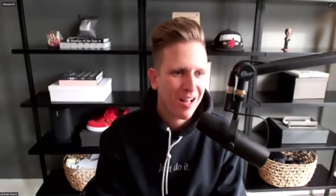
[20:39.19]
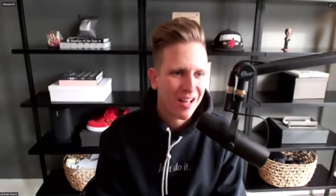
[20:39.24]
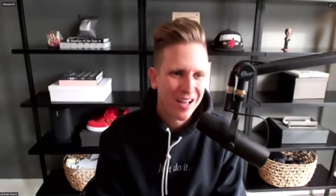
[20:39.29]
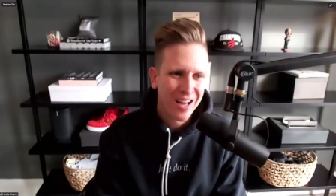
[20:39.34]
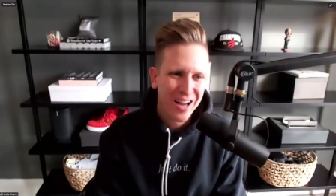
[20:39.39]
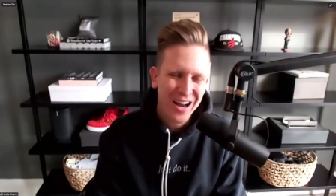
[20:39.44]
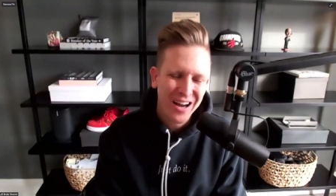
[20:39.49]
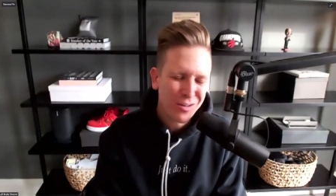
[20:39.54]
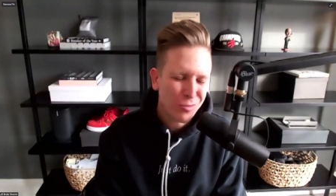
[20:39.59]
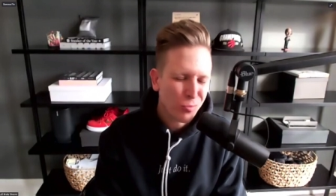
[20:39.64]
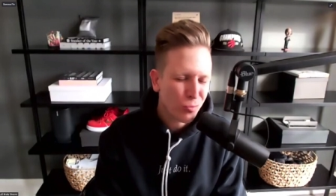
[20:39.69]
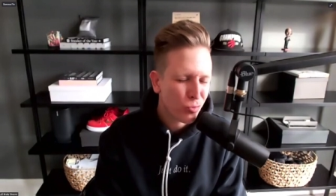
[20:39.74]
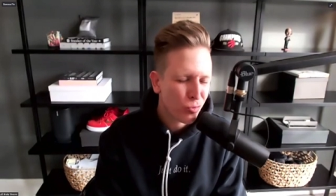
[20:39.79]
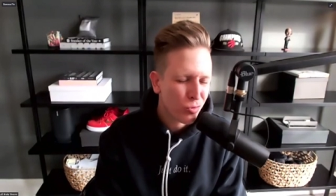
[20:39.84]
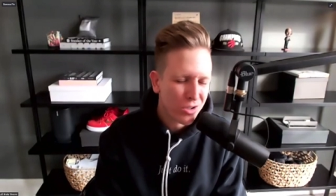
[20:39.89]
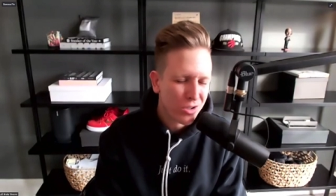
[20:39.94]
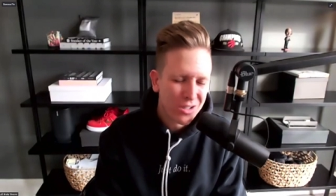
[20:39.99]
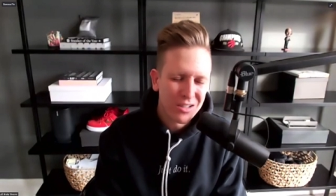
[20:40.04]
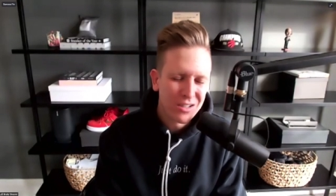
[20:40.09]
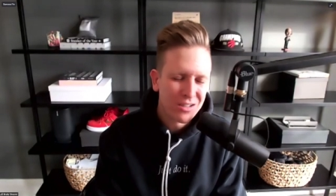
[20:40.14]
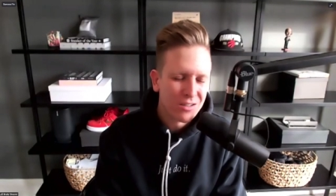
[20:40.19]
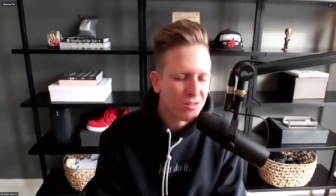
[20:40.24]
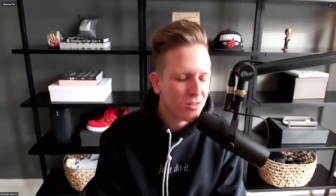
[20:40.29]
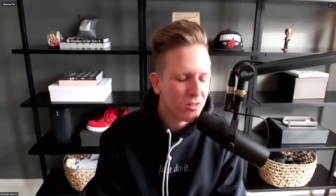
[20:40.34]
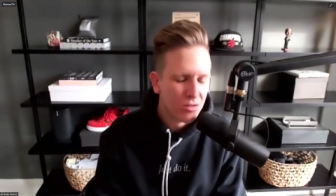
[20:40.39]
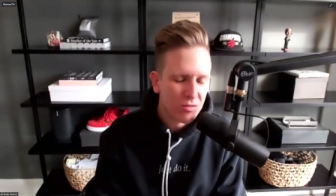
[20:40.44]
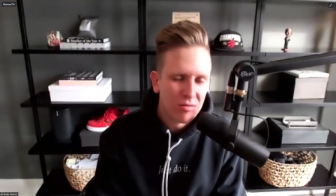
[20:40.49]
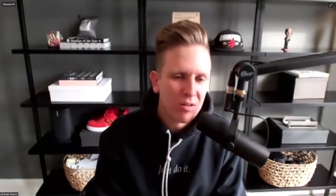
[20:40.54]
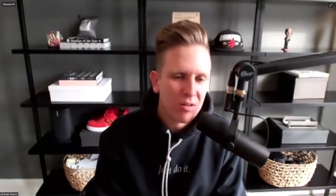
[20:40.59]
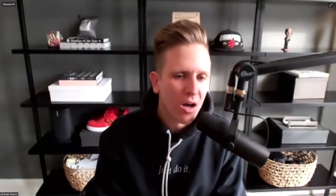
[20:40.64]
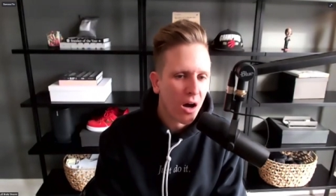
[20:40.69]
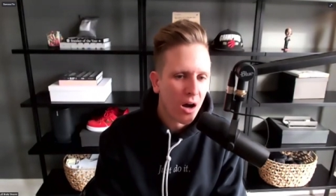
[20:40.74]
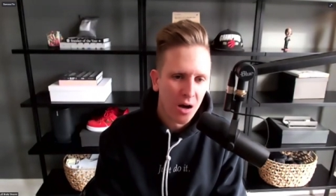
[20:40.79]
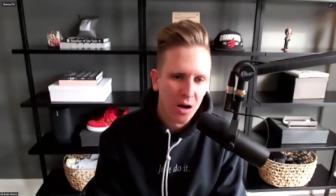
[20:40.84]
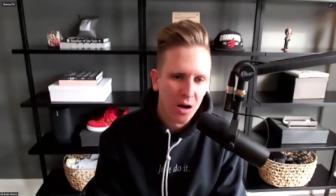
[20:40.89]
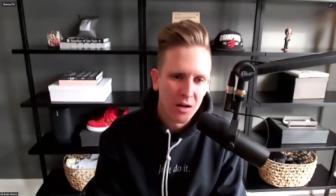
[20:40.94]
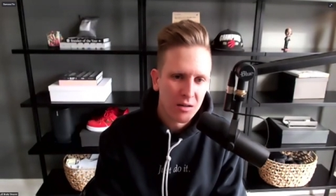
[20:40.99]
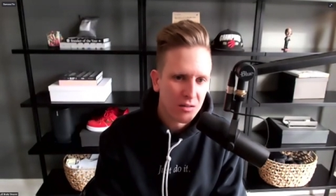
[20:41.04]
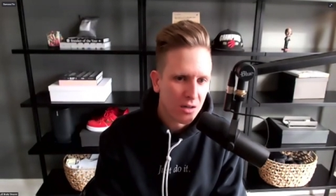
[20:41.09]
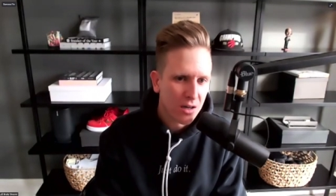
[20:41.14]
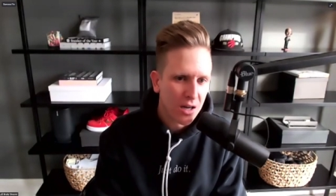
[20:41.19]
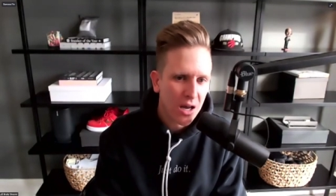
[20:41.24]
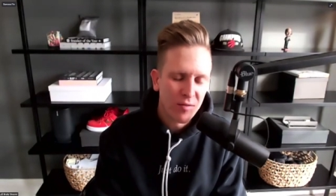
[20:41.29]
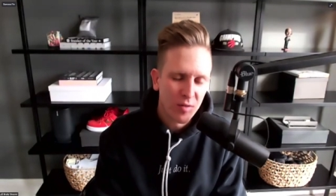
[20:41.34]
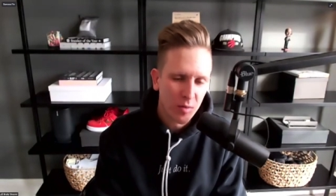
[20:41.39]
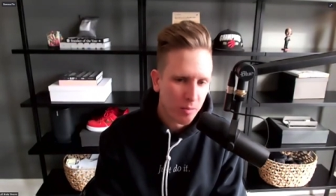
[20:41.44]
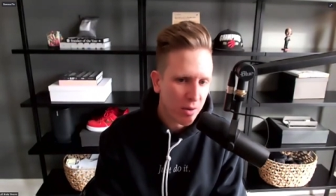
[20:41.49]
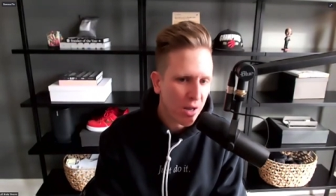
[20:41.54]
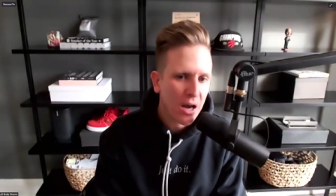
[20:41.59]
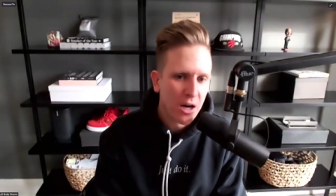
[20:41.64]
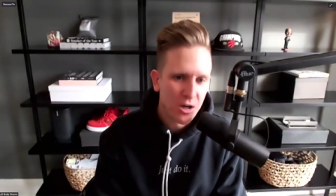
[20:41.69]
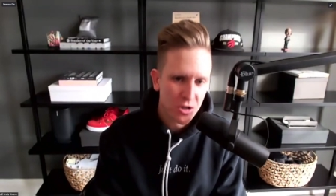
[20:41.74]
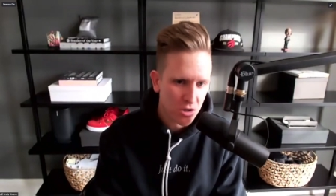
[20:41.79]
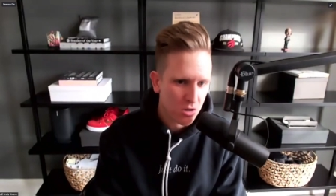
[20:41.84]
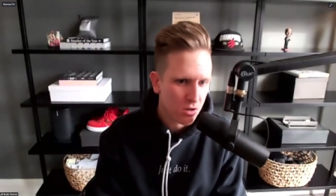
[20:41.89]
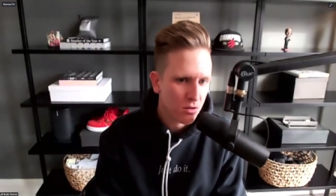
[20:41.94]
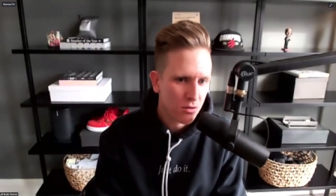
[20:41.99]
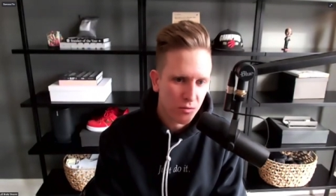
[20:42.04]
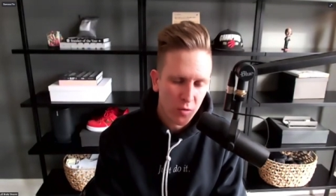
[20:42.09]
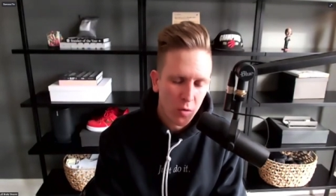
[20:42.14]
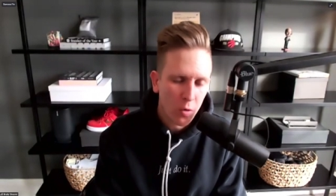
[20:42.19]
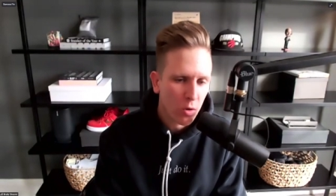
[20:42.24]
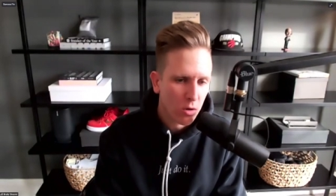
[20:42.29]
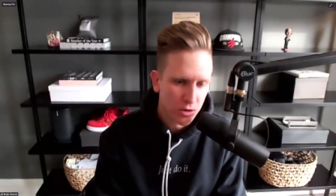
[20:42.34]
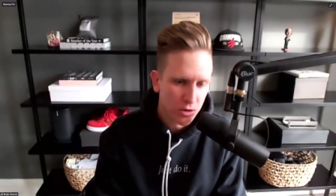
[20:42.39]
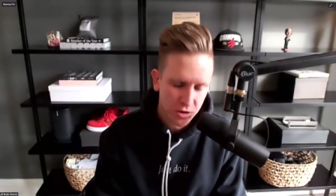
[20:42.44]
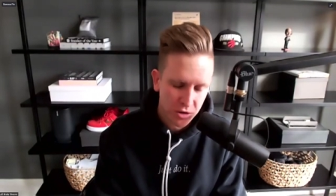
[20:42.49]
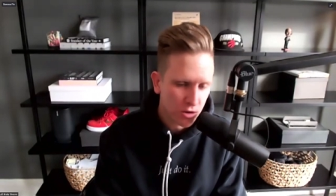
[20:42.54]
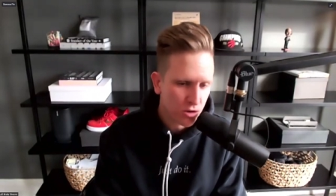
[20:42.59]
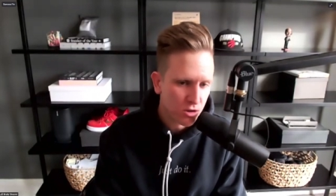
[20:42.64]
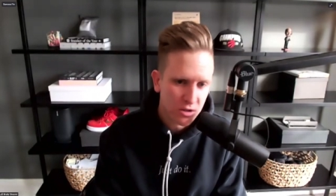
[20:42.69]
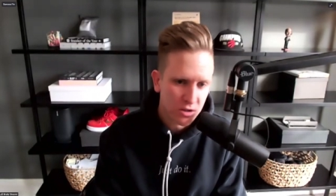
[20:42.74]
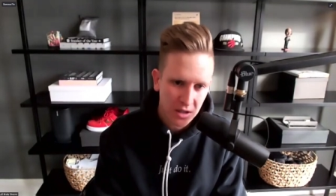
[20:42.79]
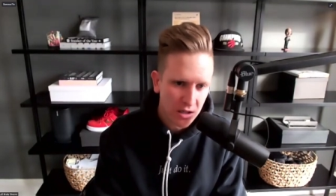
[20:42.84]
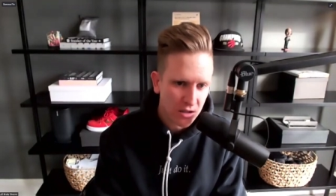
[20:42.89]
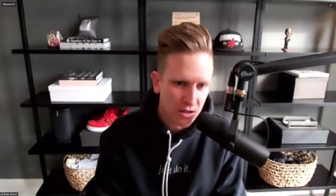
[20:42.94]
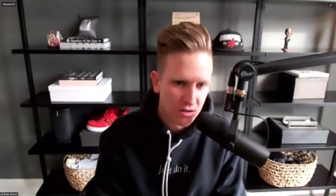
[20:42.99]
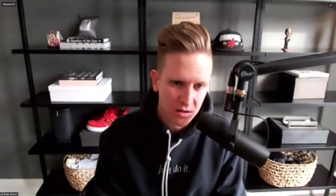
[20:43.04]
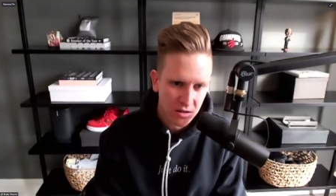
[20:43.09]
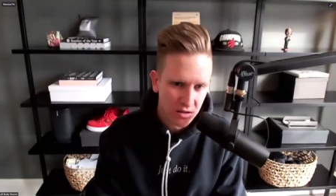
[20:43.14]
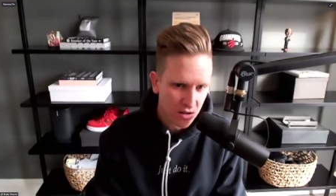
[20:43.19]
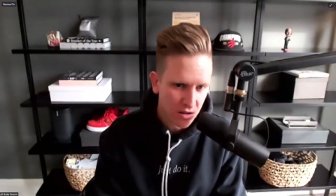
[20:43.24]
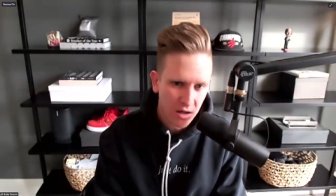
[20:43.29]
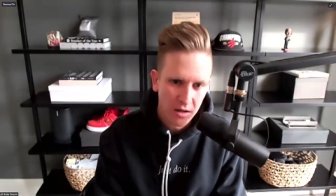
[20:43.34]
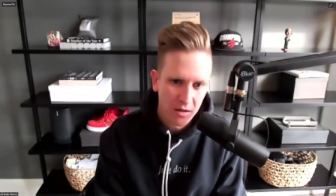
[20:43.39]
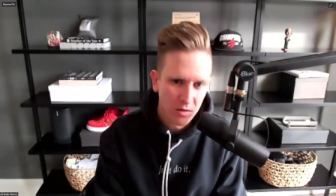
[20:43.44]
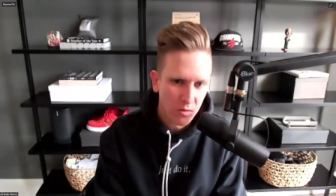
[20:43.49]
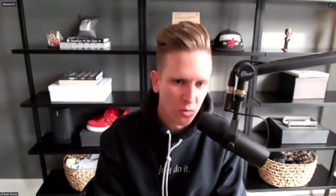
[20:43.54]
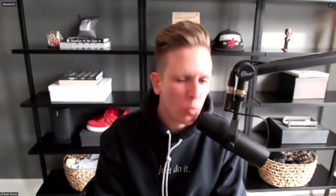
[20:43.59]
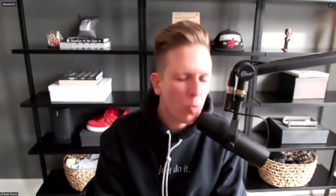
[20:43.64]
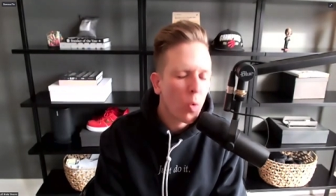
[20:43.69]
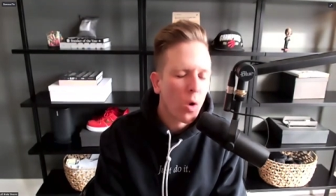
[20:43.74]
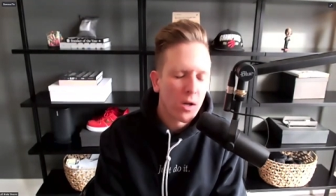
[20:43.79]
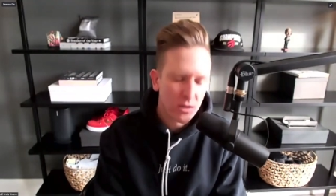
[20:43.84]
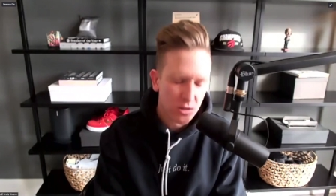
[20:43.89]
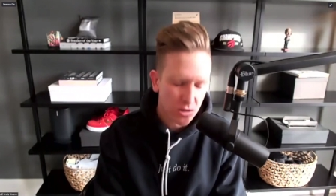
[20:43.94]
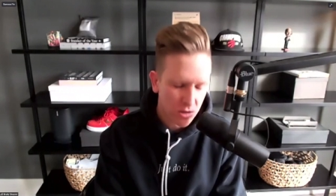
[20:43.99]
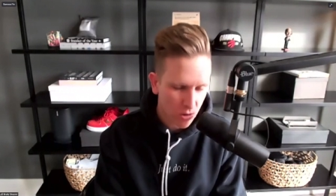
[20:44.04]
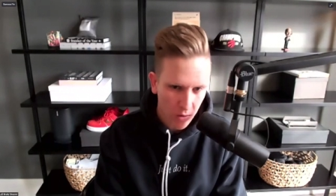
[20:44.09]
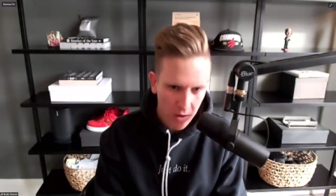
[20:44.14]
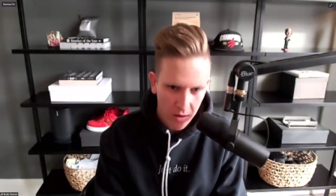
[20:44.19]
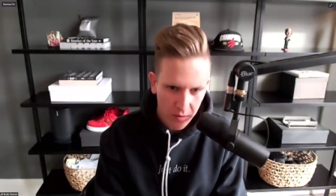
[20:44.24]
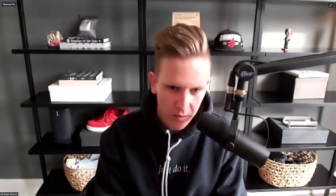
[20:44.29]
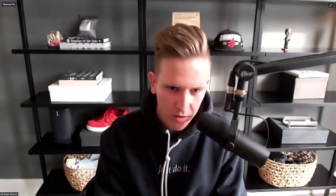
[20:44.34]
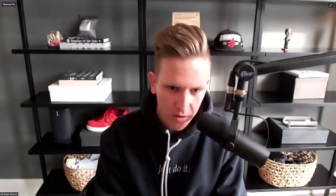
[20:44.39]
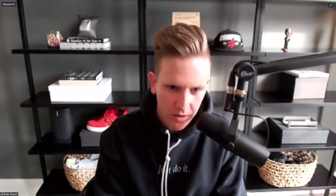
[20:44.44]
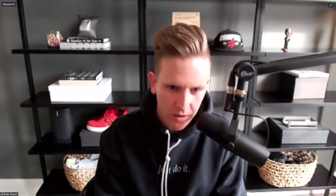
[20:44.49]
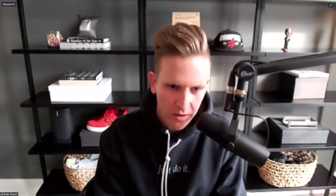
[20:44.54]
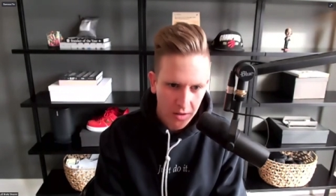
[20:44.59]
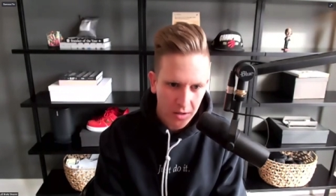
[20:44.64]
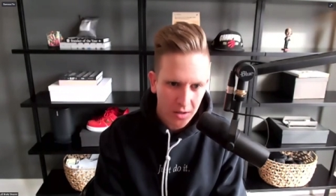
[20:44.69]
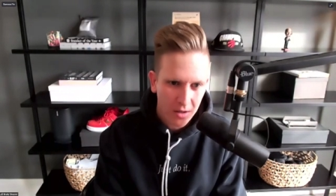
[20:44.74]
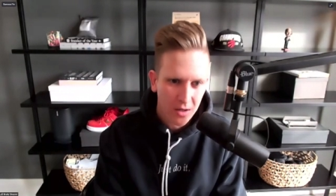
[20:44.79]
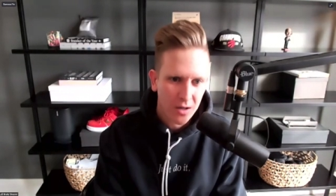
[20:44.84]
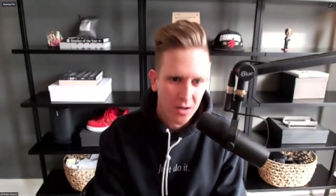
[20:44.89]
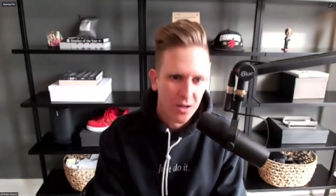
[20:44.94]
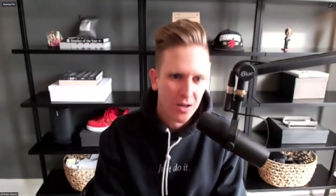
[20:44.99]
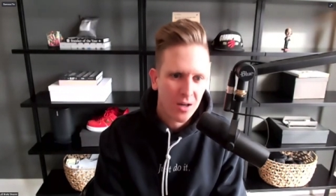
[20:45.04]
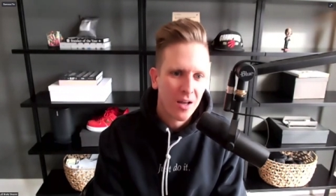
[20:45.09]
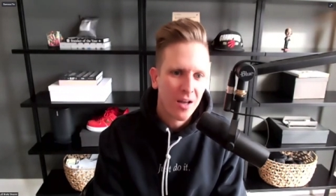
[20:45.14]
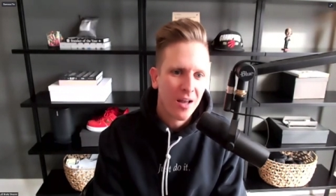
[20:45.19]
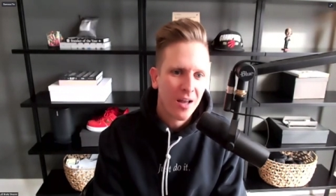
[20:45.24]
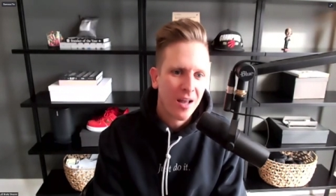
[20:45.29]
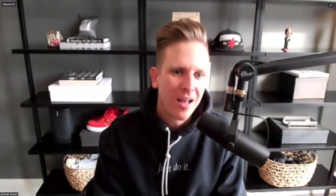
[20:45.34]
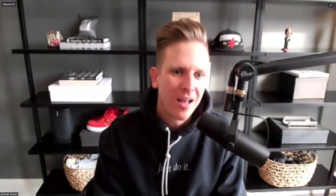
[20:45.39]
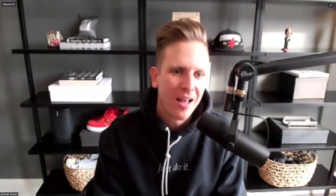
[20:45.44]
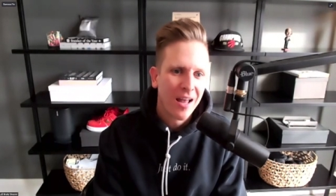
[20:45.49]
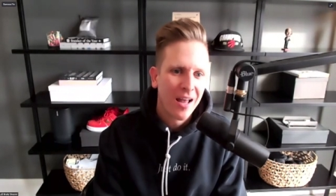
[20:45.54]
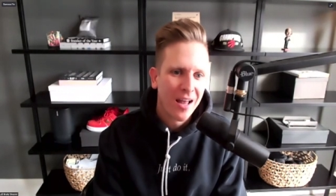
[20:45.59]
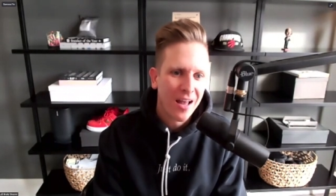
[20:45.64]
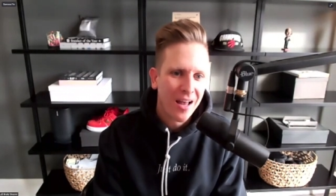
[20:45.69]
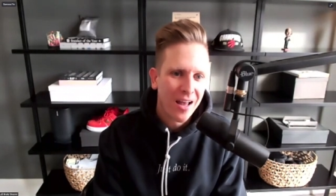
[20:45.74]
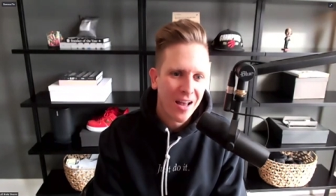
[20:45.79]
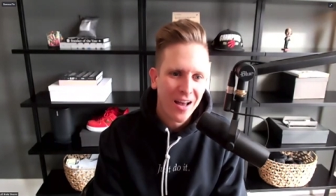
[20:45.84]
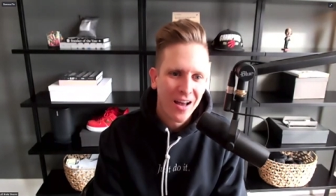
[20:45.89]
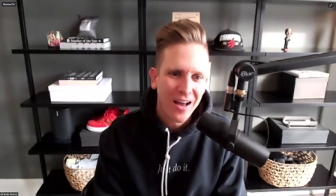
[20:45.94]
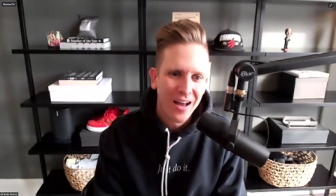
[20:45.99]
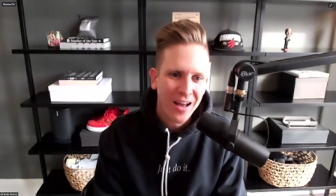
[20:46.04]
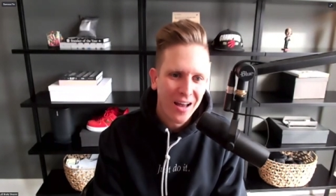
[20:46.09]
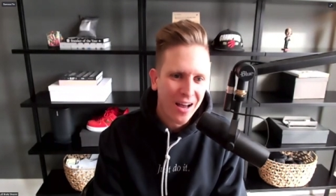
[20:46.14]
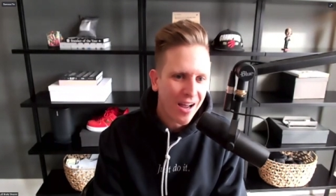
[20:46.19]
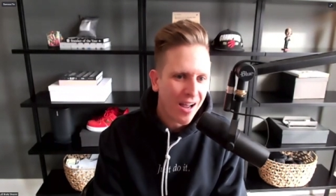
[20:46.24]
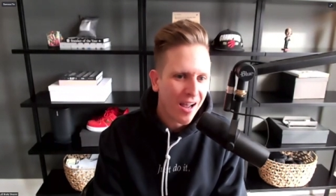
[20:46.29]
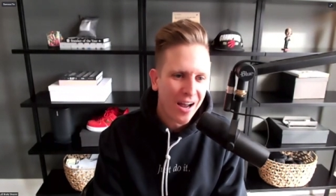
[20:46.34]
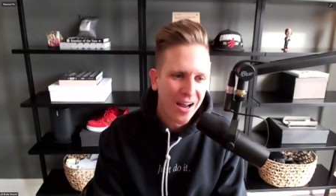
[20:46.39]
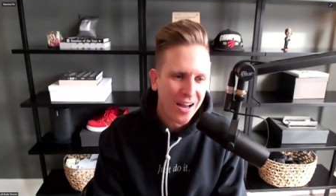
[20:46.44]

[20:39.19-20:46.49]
I really do not have a passion for church stage design Wait, whatsoever. What? what? I,